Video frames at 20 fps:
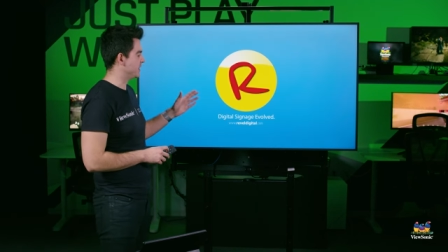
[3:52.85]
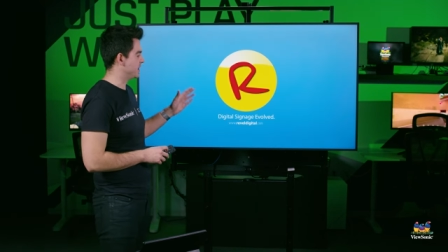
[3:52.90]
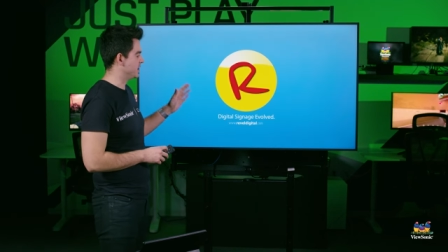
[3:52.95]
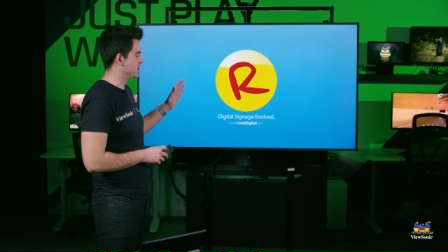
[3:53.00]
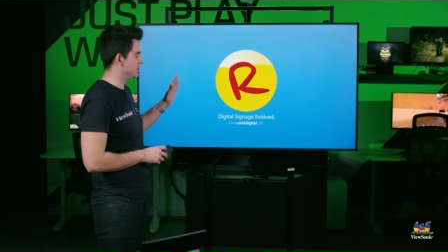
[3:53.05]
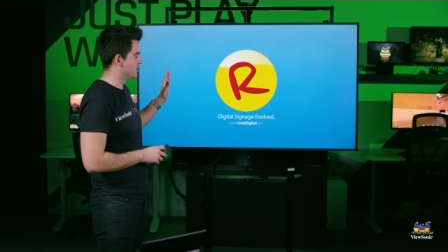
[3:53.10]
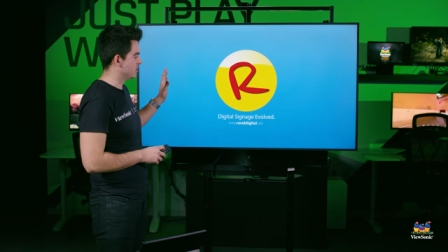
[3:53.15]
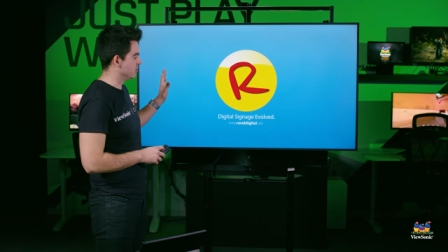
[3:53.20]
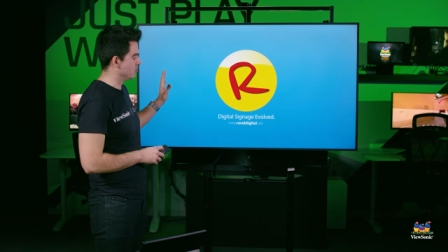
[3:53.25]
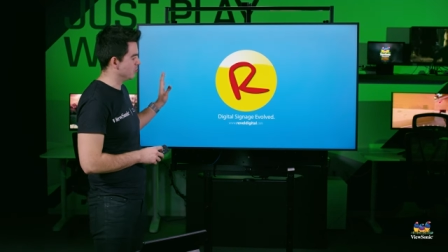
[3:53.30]

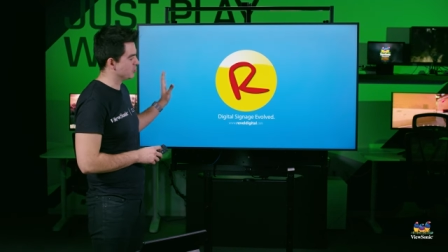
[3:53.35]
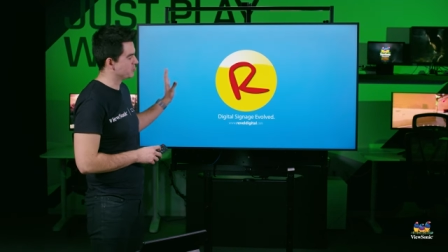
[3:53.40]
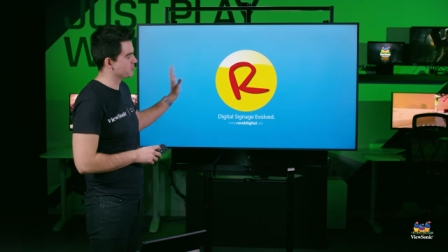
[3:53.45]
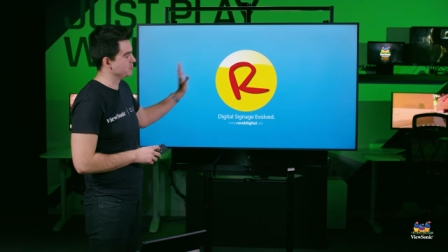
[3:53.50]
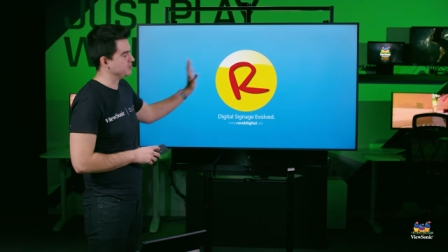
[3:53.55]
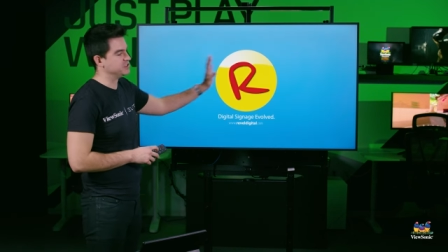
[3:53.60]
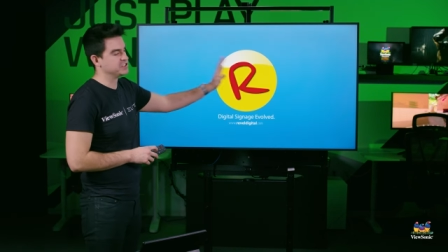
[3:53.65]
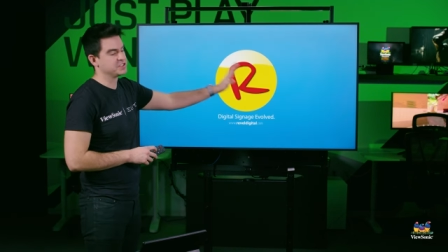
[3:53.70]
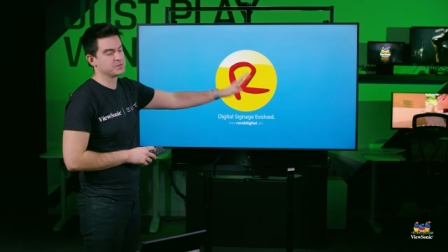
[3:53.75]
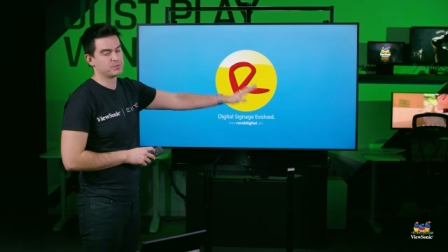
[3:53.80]
as
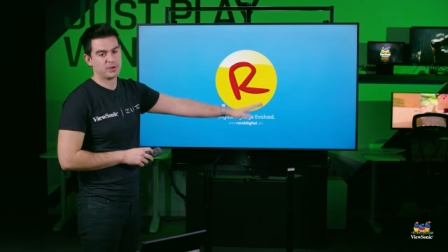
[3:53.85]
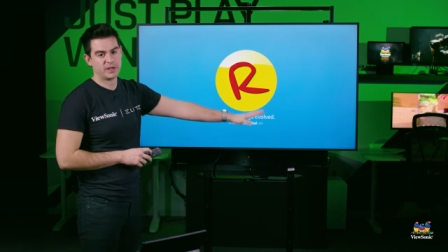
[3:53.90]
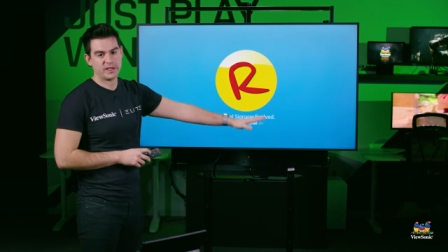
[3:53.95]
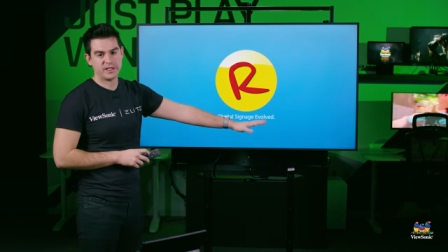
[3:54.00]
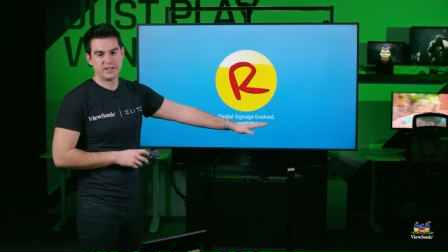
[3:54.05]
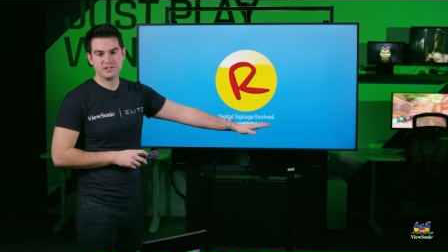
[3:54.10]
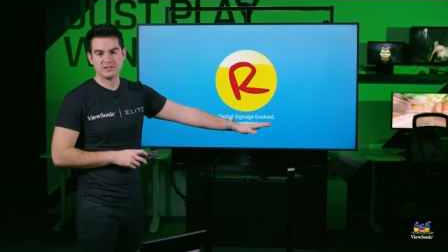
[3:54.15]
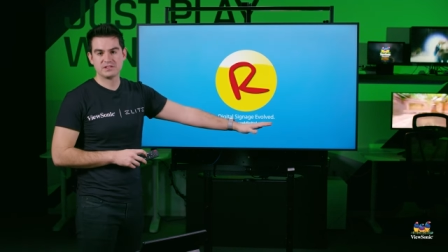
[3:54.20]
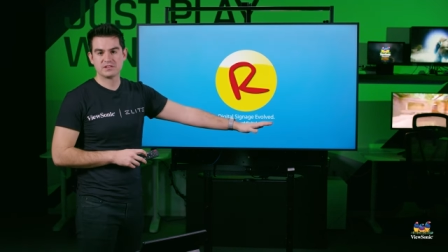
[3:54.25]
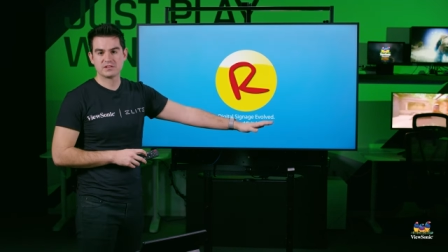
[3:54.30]
commercial
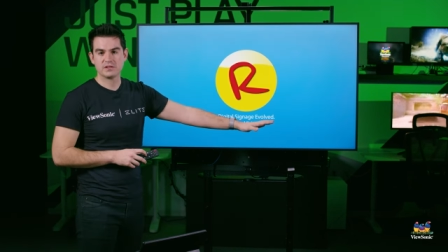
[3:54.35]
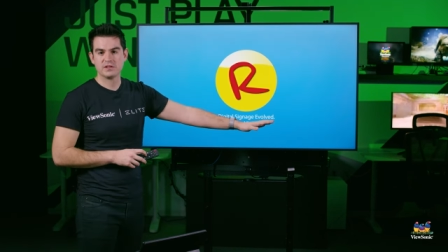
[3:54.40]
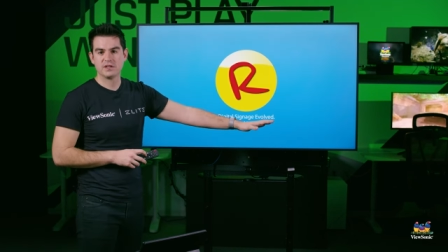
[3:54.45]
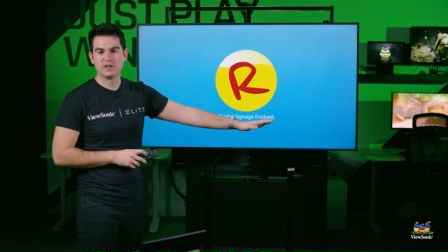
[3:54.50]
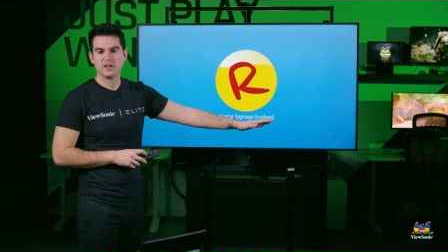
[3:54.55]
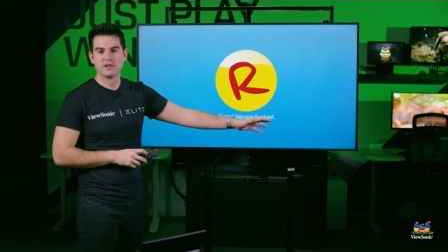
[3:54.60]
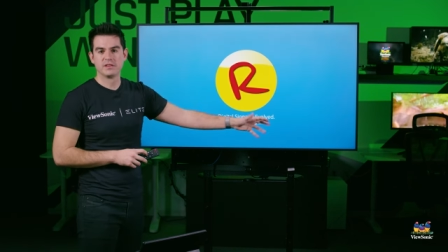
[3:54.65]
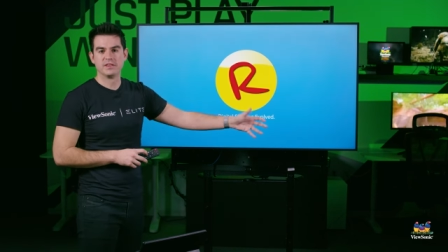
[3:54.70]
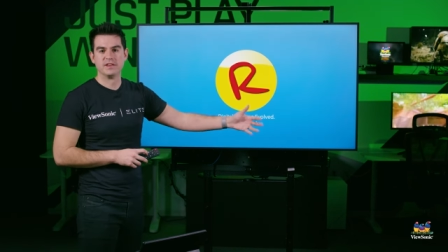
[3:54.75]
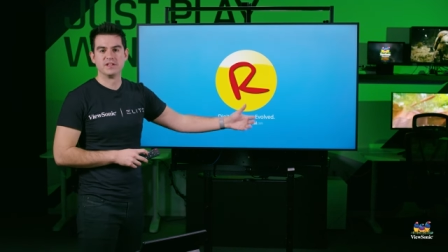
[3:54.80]
displays
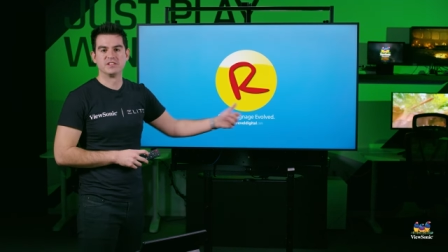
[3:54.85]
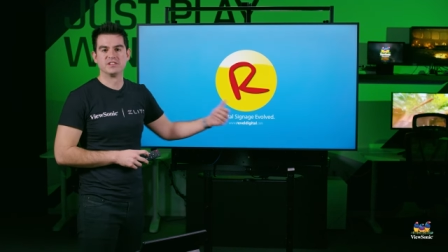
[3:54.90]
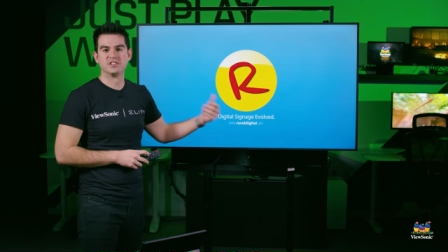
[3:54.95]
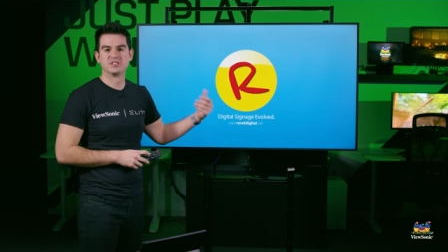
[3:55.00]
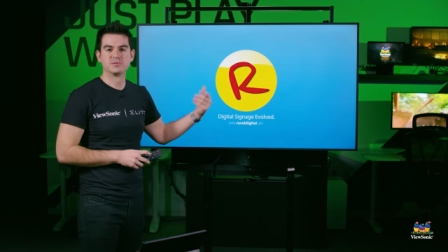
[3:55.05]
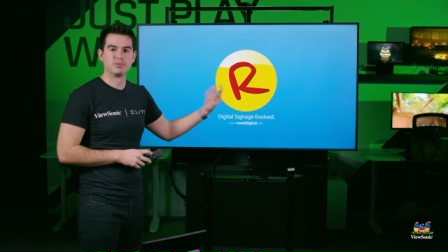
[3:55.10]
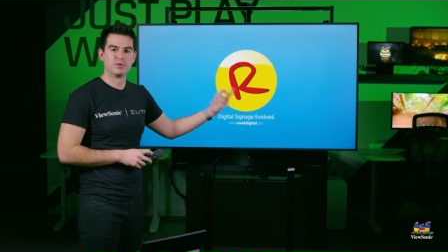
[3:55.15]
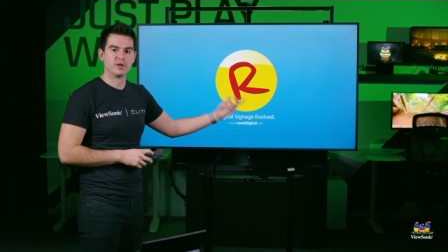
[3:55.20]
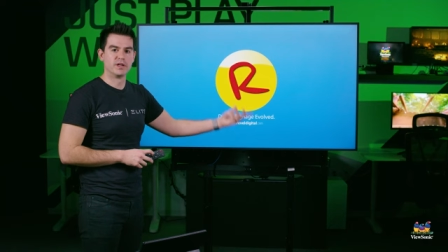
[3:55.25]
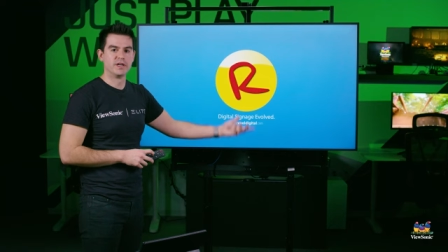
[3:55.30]
that
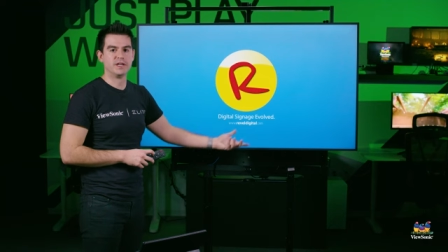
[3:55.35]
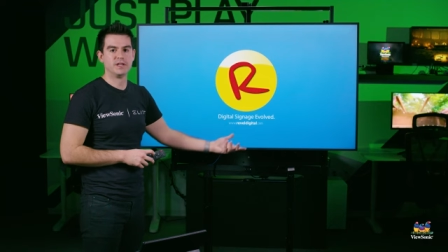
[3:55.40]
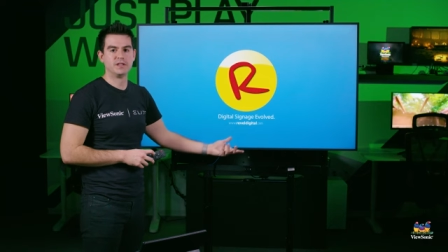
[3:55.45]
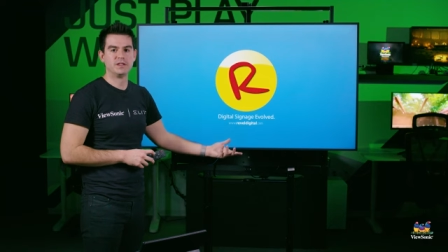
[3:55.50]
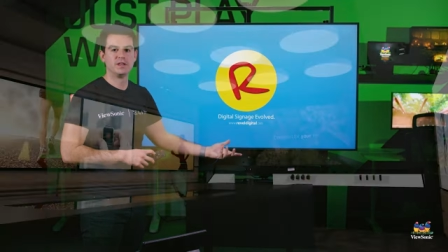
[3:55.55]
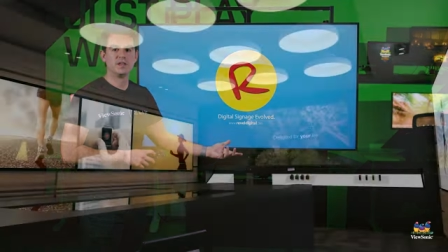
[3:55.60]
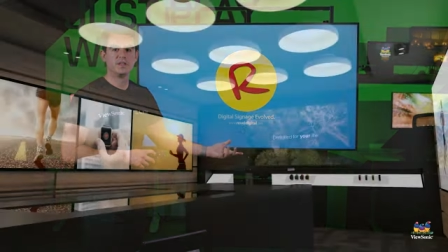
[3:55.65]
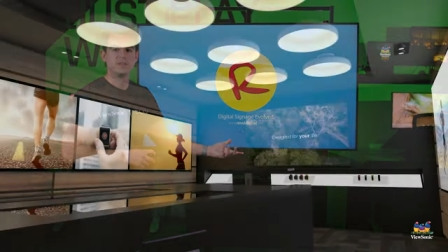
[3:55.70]
display